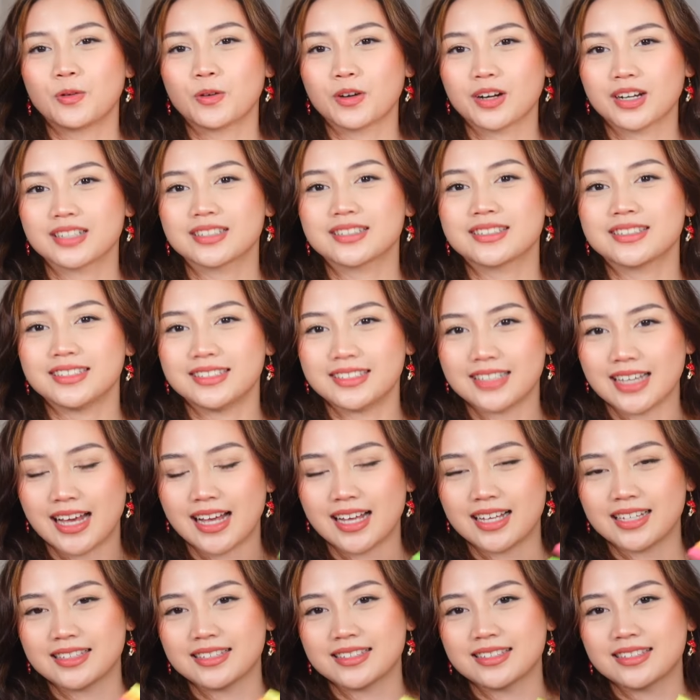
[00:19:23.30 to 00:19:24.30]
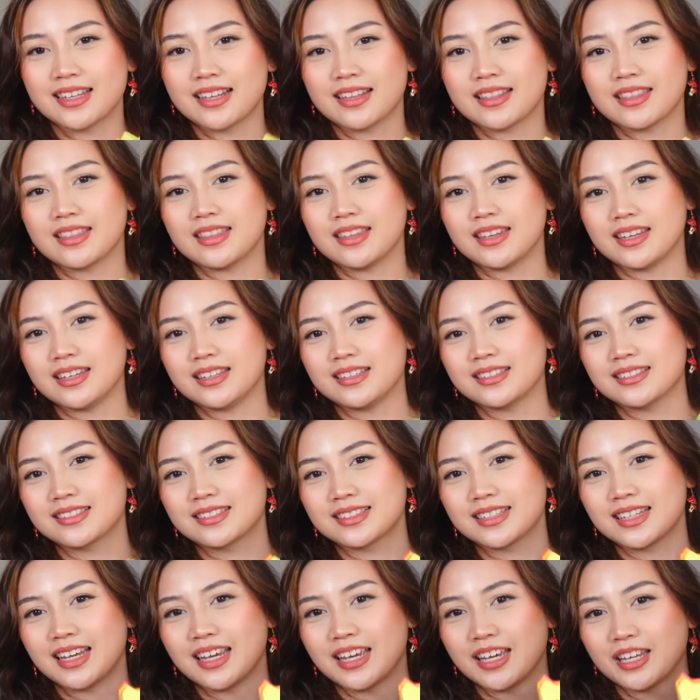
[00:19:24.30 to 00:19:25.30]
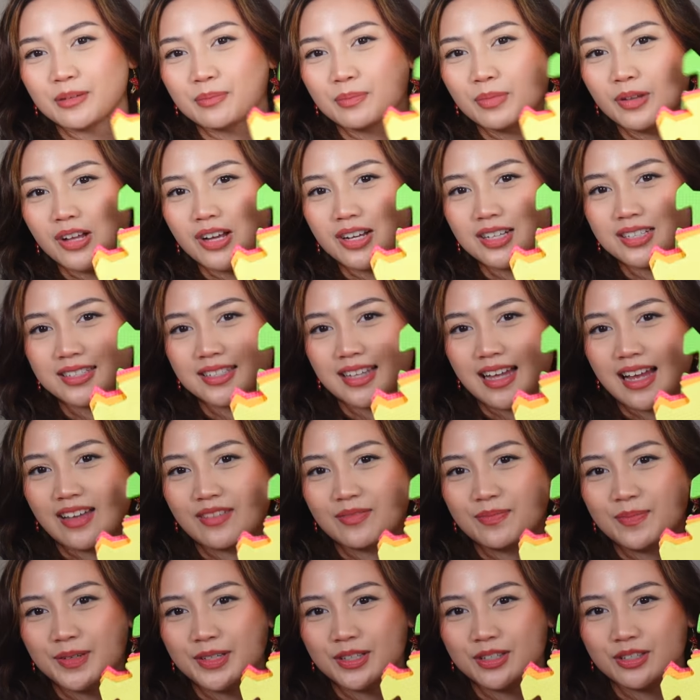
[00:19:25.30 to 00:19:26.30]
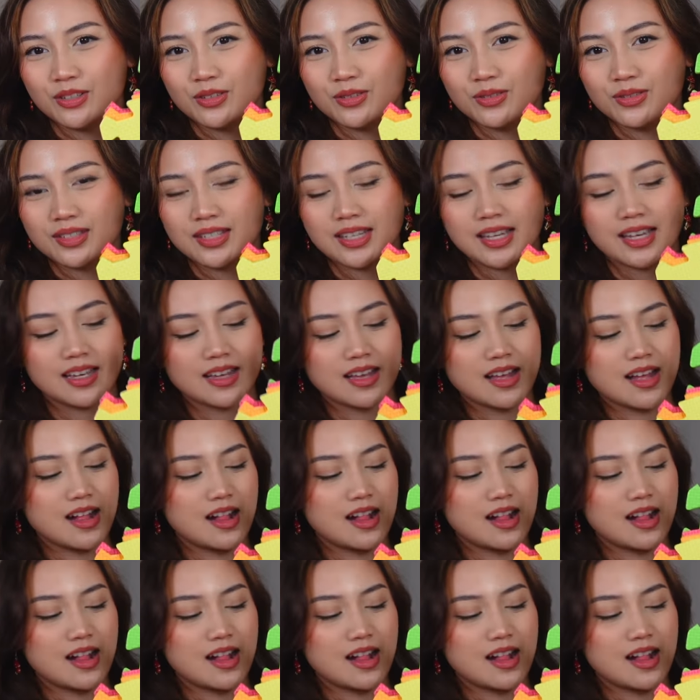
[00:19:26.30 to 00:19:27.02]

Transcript: Whereas, yes, these kid blocks that I've been using,